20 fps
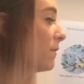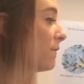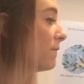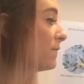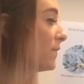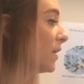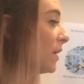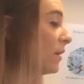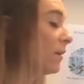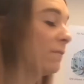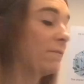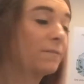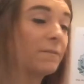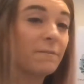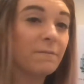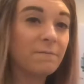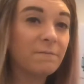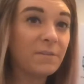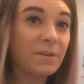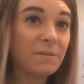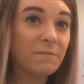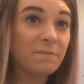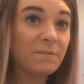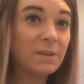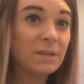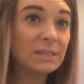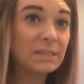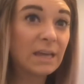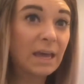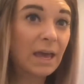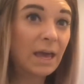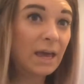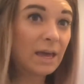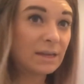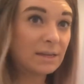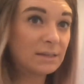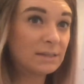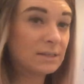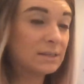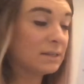fell from Fifi's
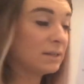hand.